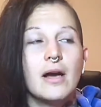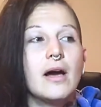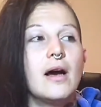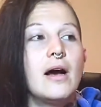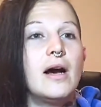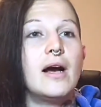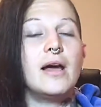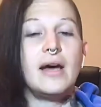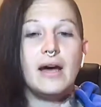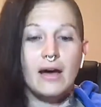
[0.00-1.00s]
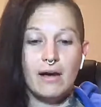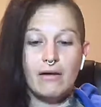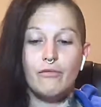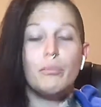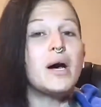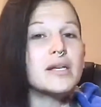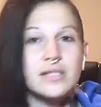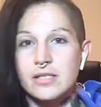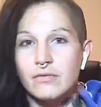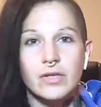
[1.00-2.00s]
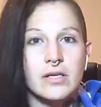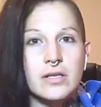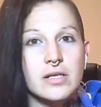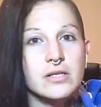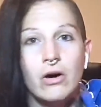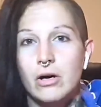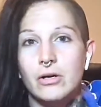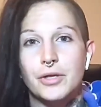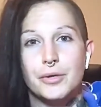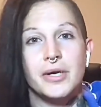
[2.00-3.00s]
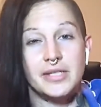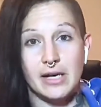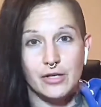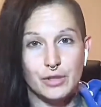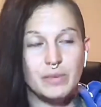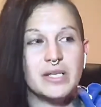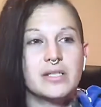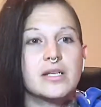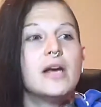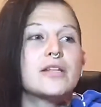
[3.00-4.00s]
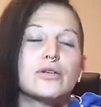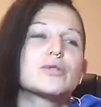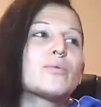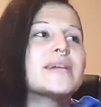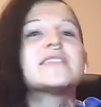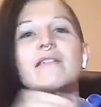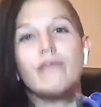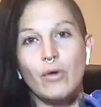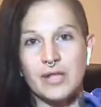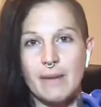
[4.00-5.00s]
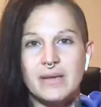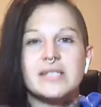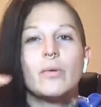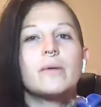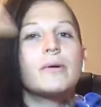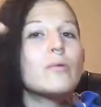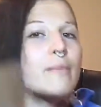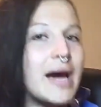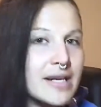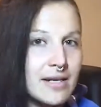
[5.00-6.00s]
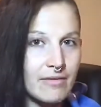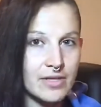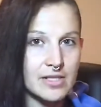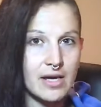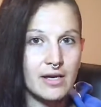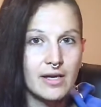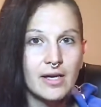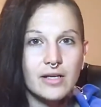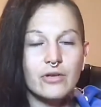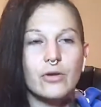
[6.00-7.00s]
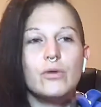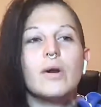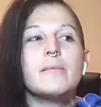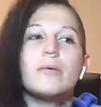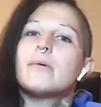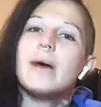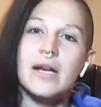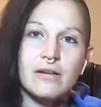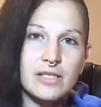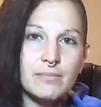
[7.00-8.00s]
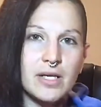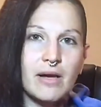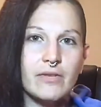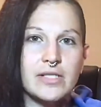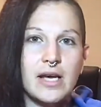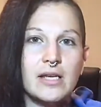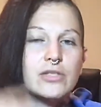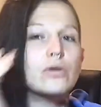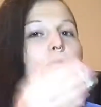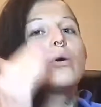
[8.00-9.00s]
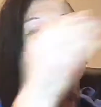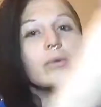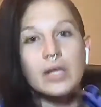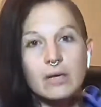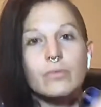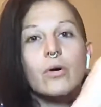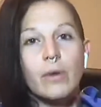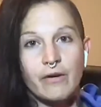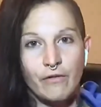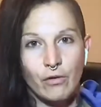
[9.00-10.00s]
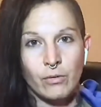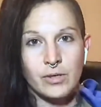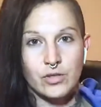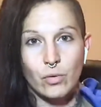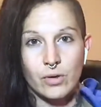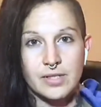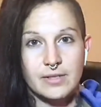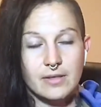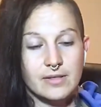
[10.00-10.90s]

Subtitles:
I have positivity things all throughout the house because there's a reason for that, because I want to be reminded every day. You want to be reminded something every day so you keep going forward towards it.